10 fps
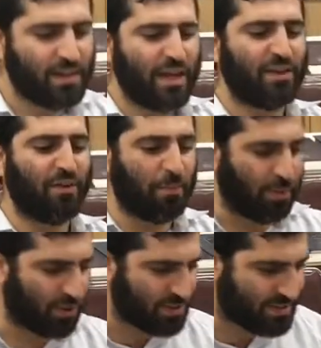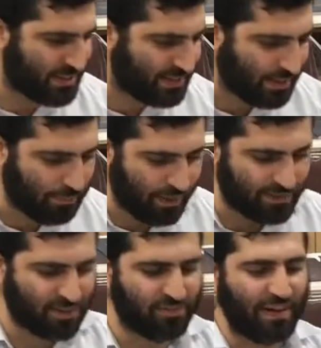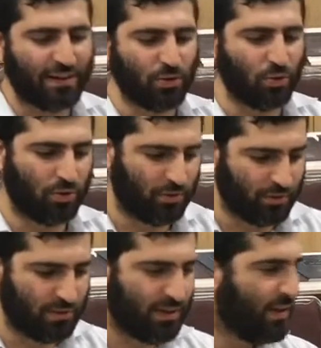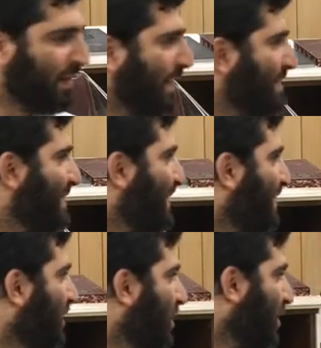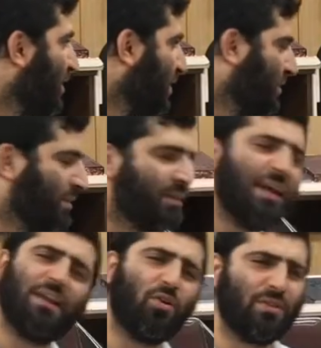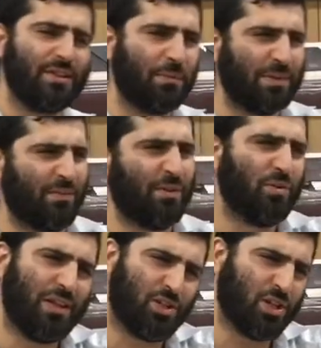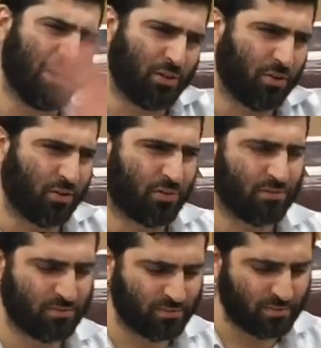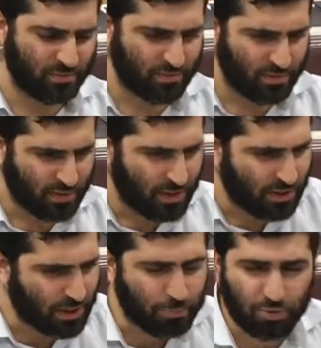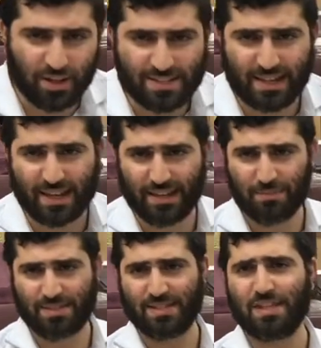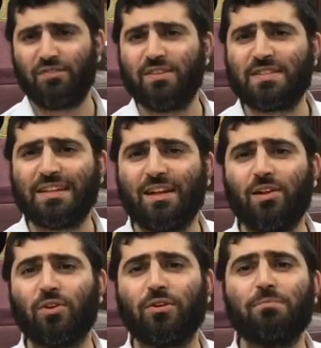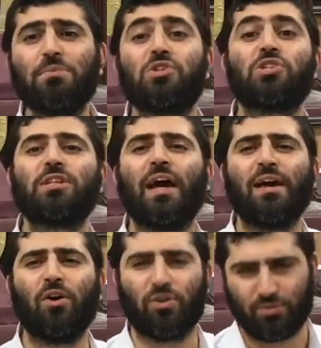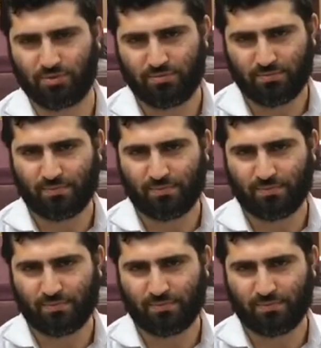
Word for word: If a person in the month of Elul is going to learn, not only in the month of Elul, in general, the Priyat says, if he's going to learn Mishnayot,